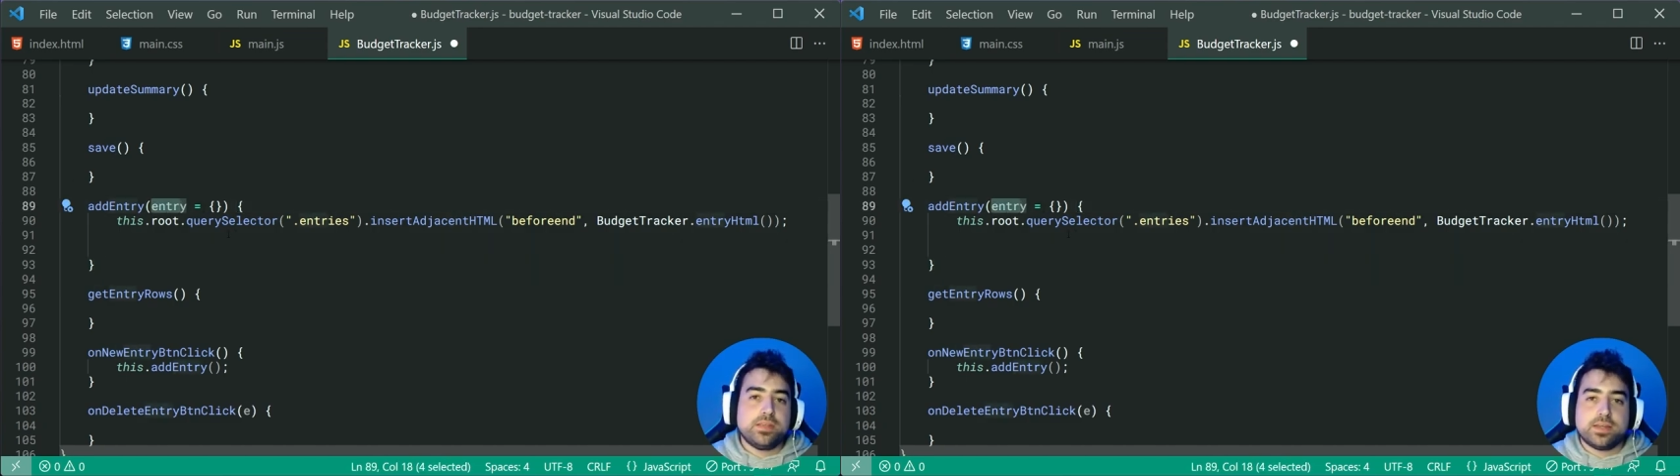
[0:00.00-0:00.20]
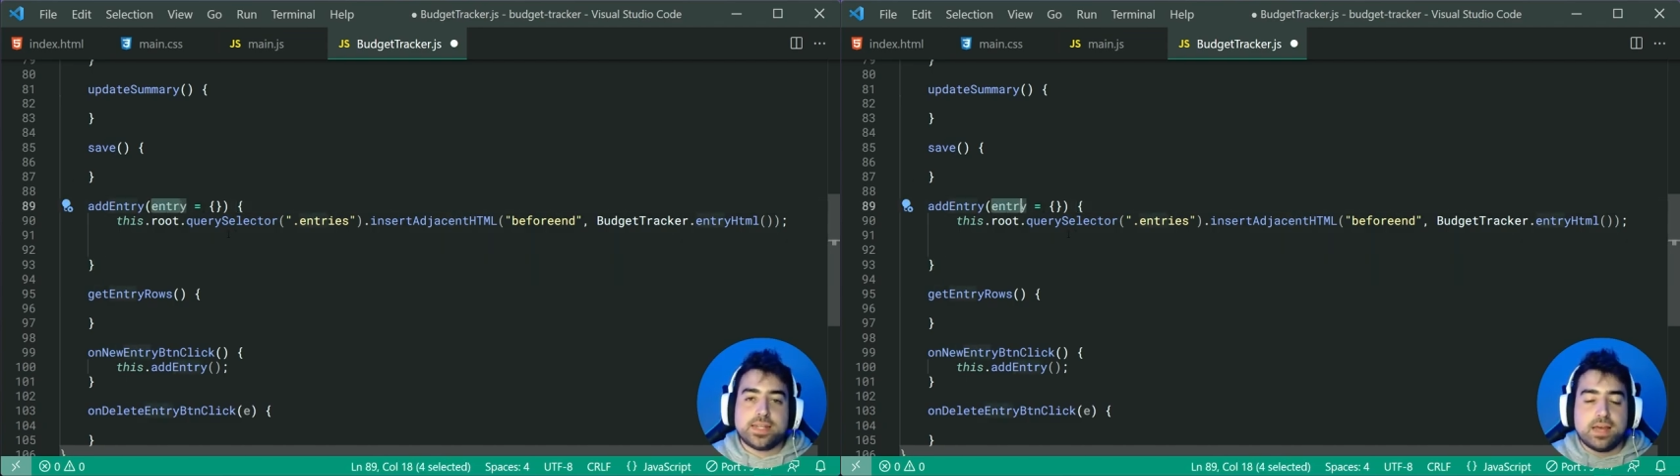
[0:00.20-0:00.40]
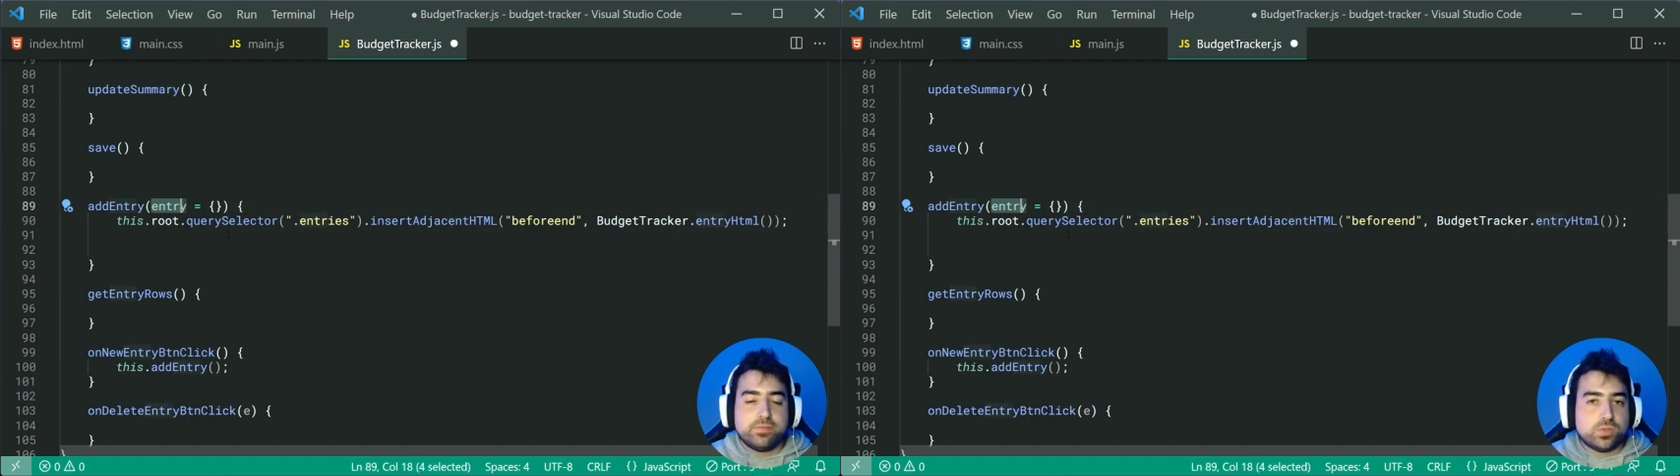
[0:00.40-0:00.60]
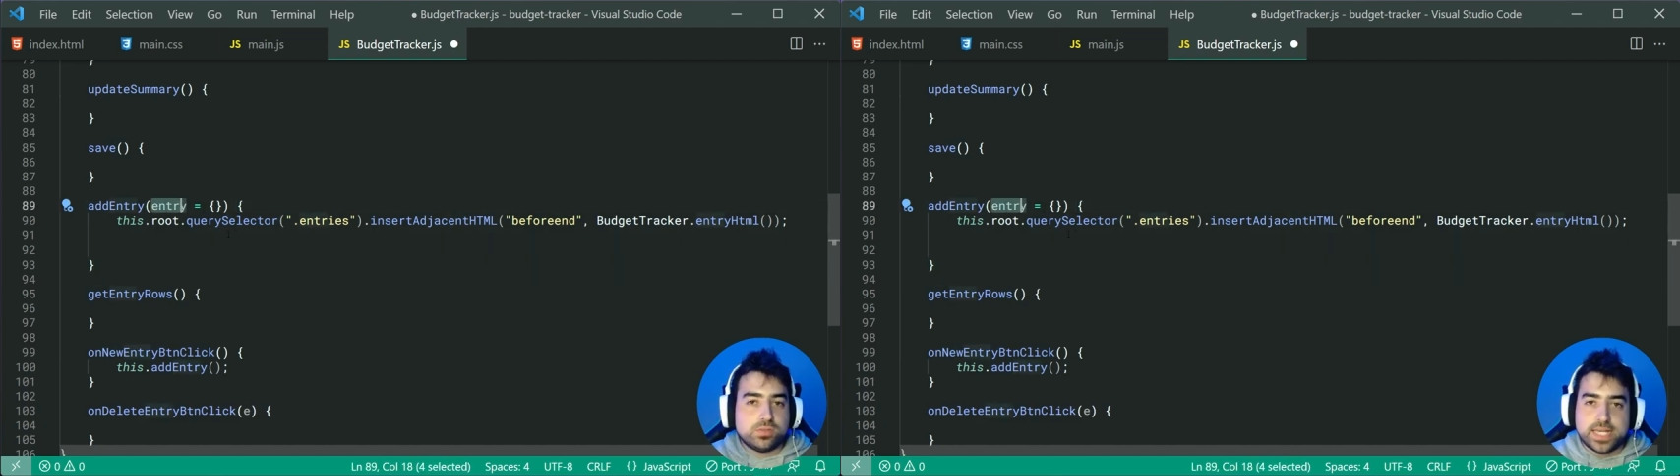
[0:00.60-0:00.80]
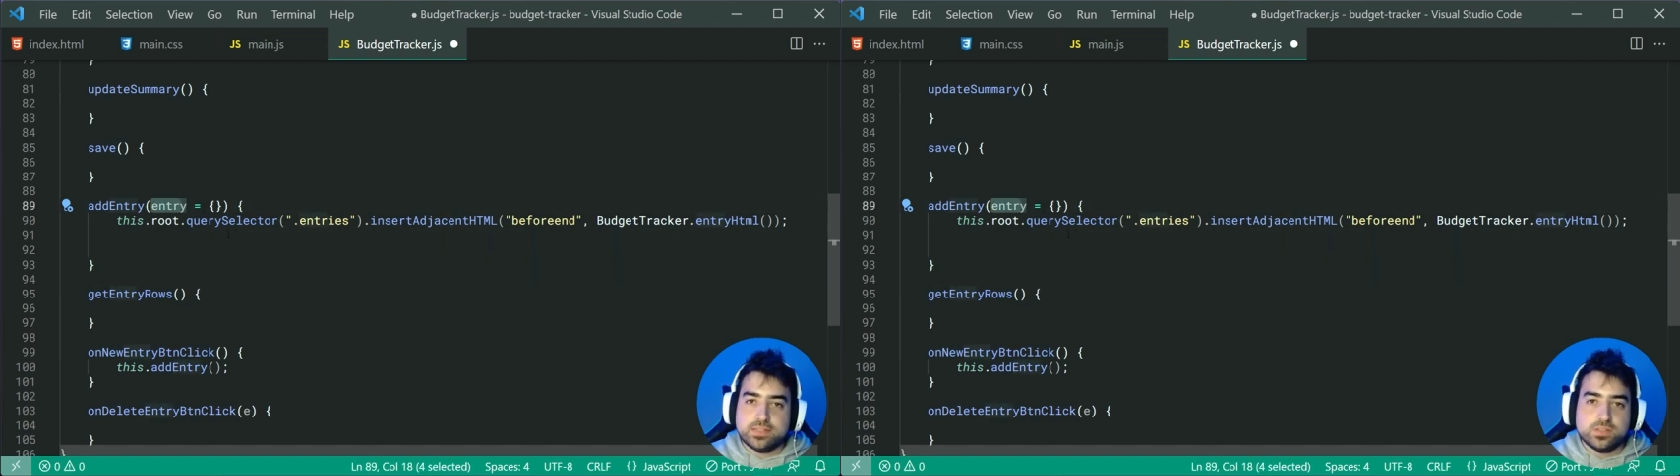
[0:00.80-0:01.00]
going to have your
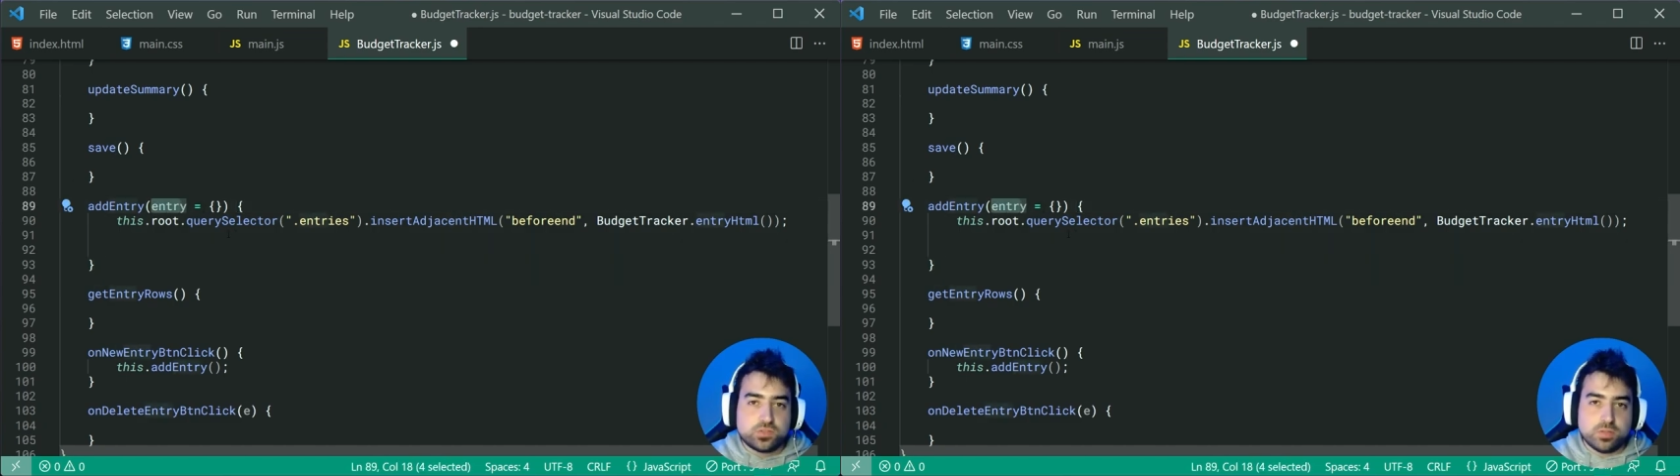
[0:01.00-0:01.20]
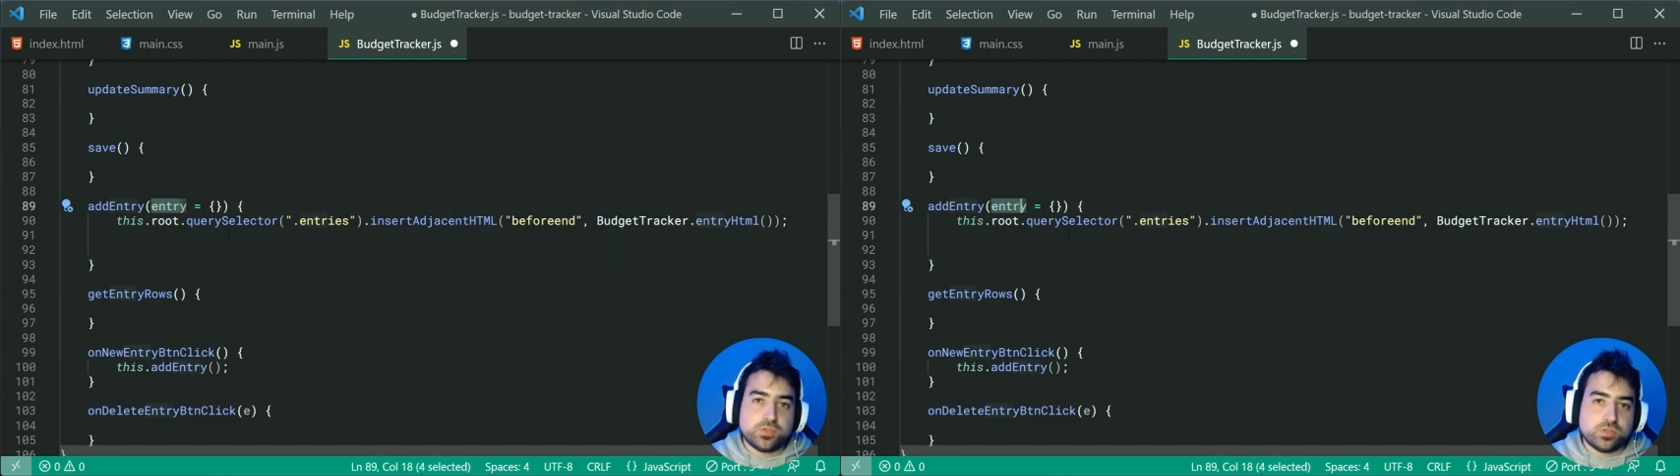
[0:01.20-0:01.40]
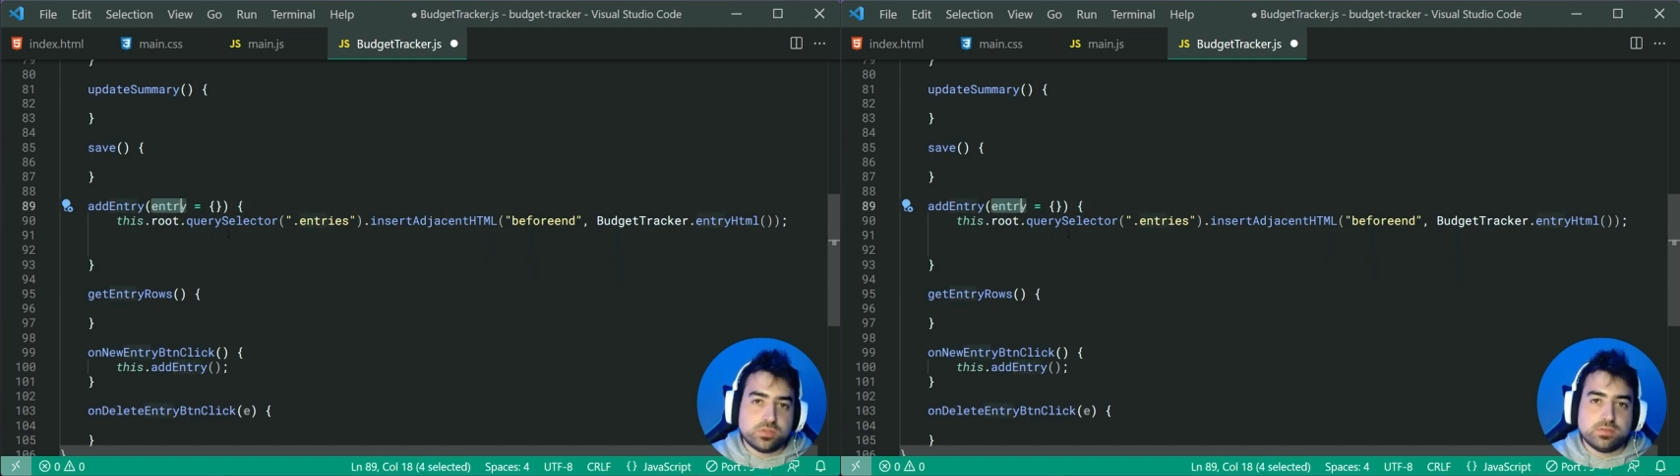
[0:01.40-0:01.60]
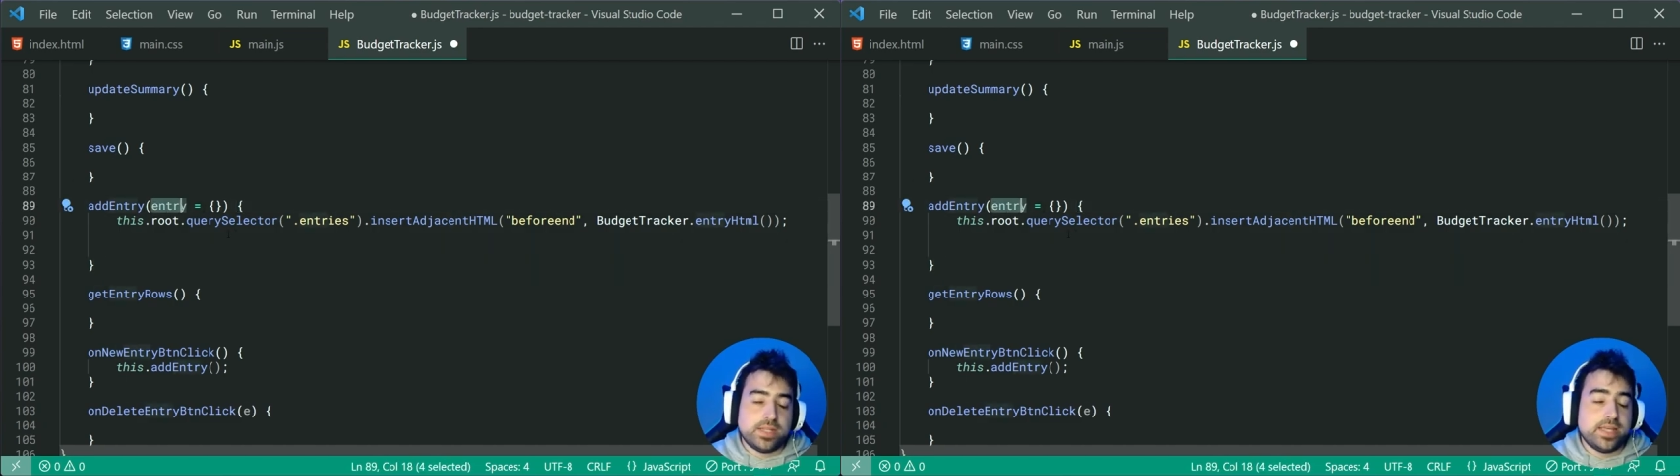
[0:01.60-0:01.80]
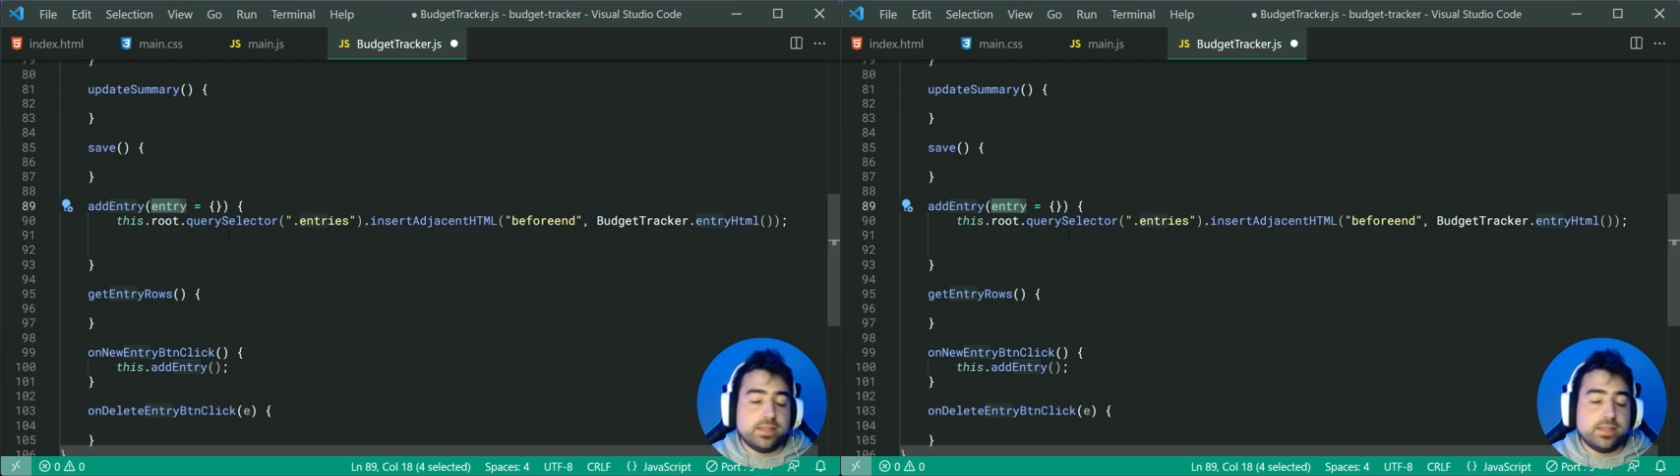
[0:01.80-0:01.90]
date description,